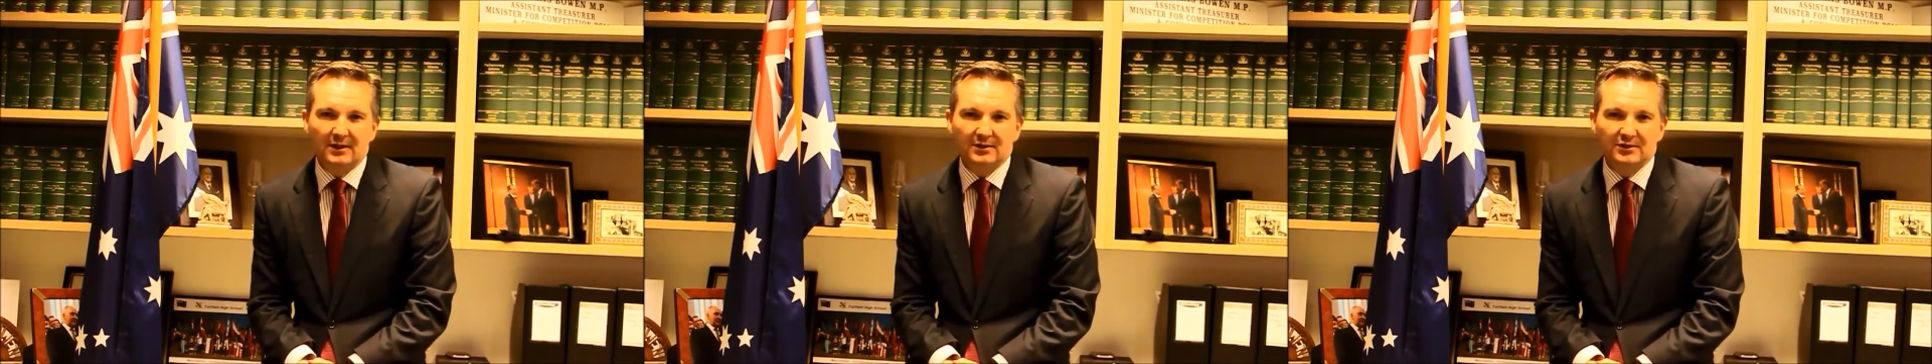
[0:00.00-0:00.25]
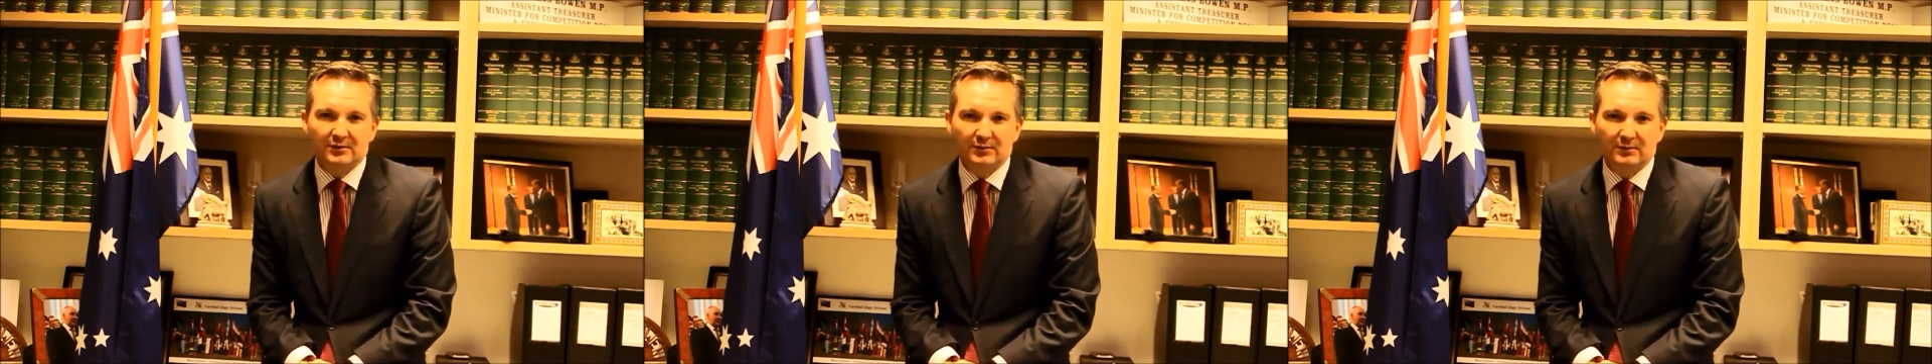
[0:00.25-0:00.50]

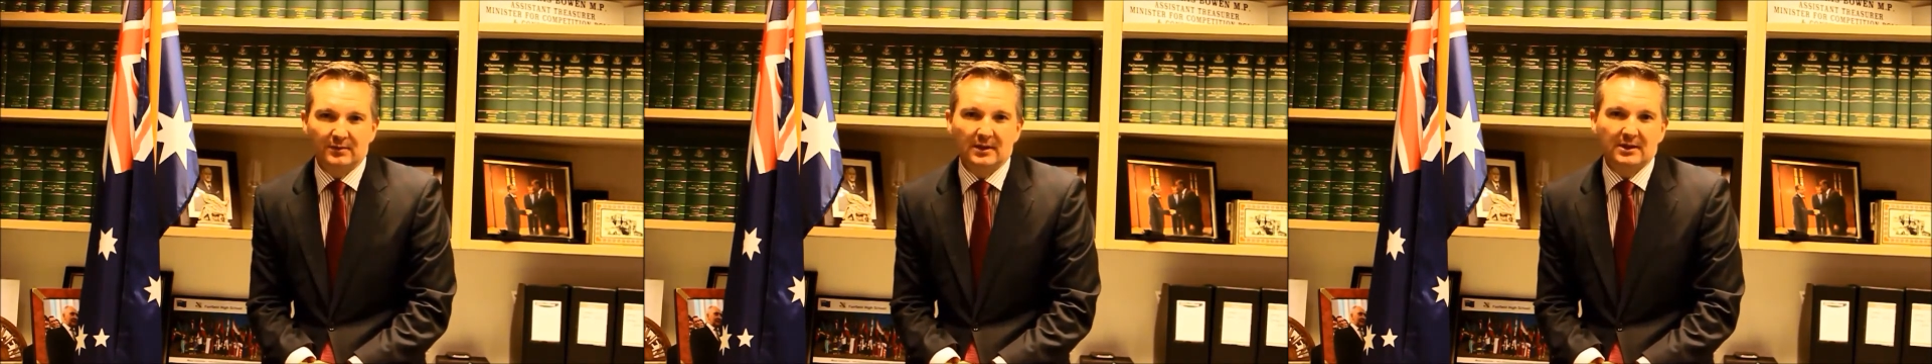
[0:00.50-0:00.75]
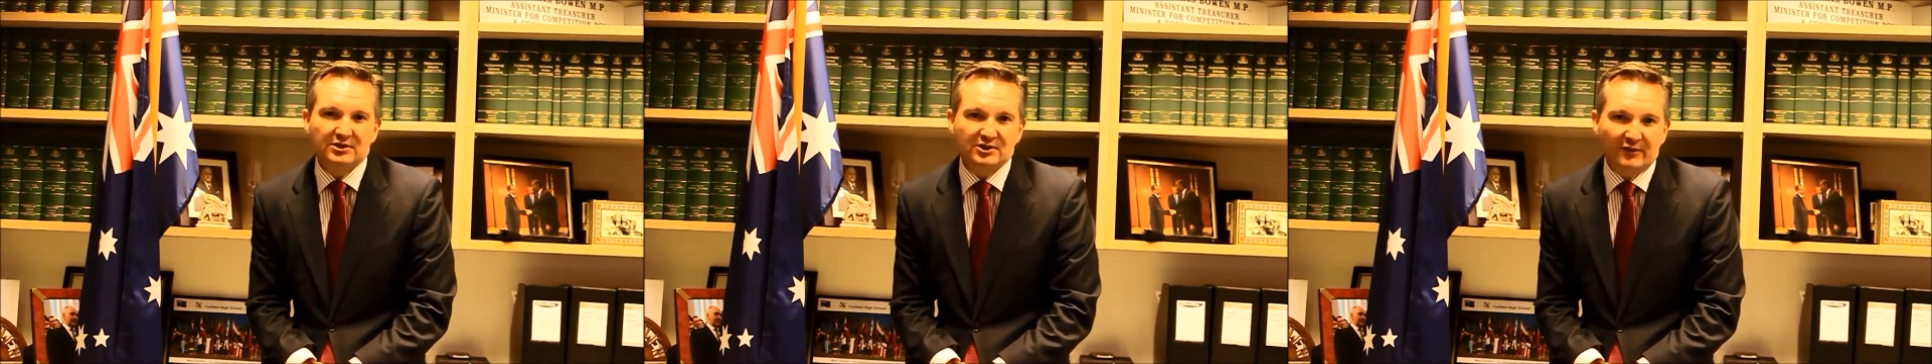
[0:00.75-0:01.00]
to
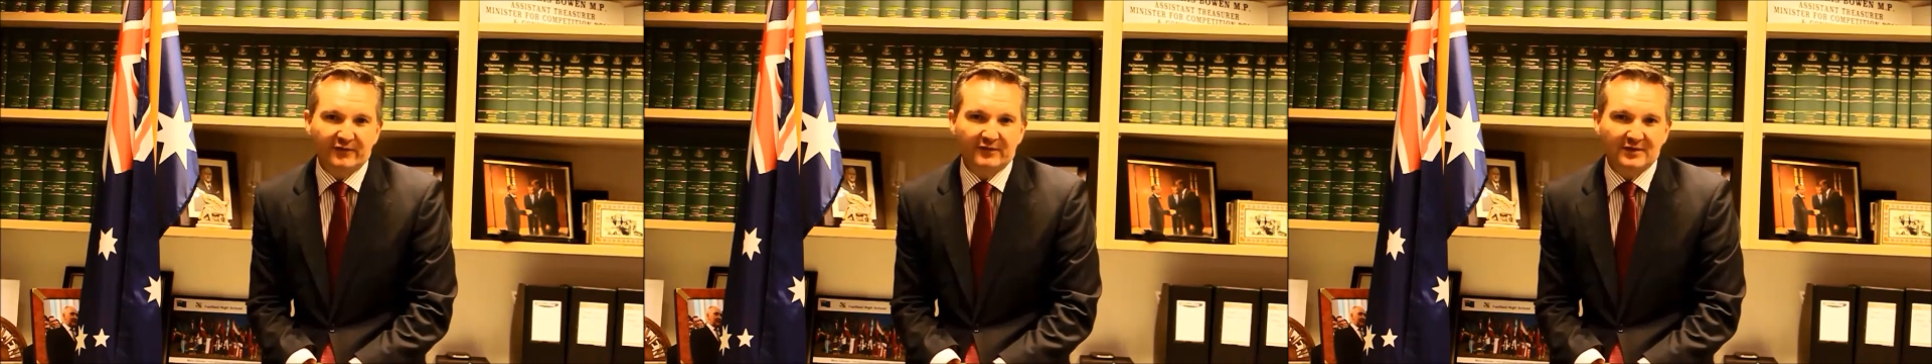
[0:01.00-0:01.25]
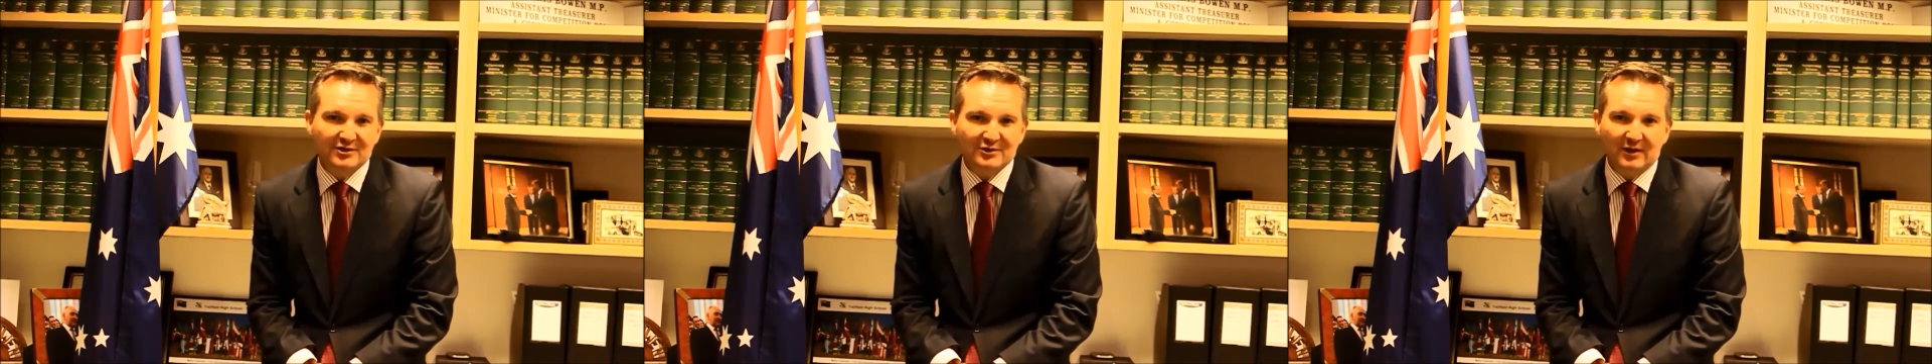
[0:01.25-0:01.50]
soften
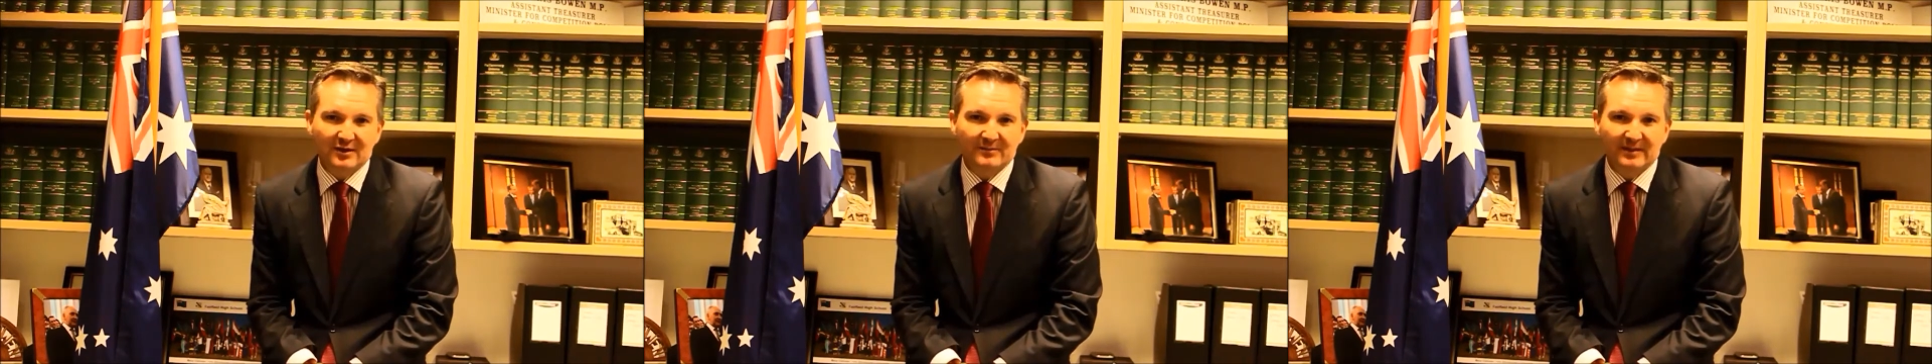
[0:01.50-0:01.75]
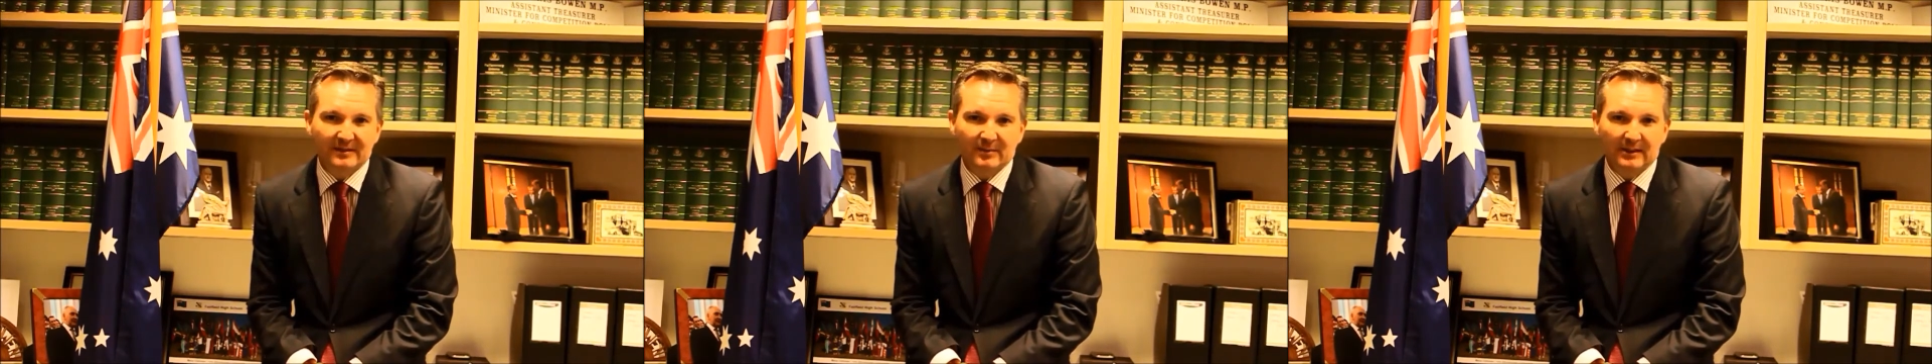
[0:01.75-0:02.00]
the Australian
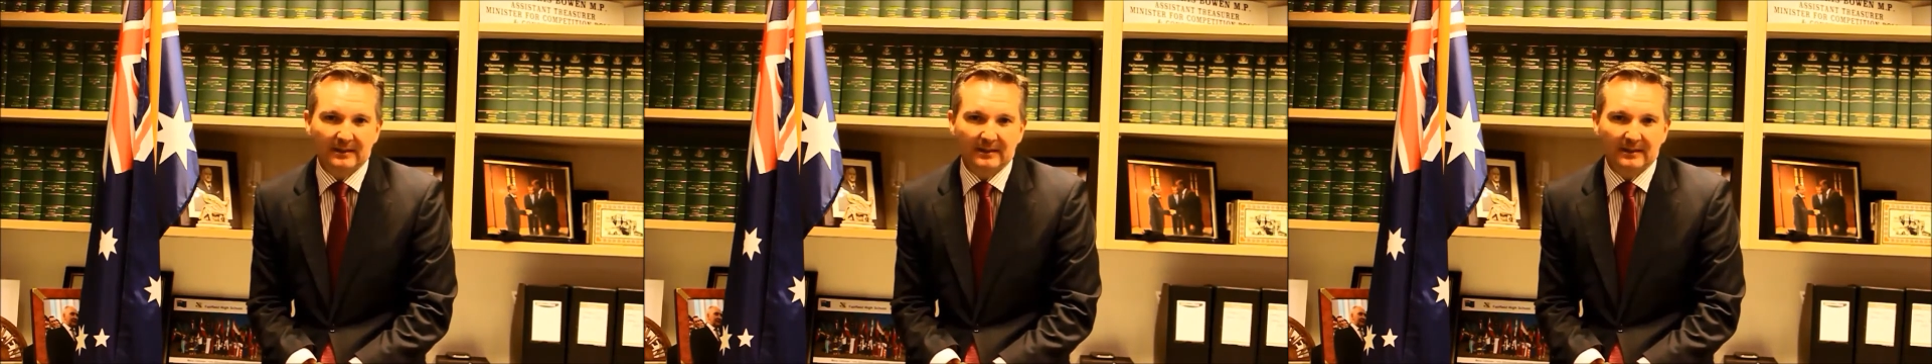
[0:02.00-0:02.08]
people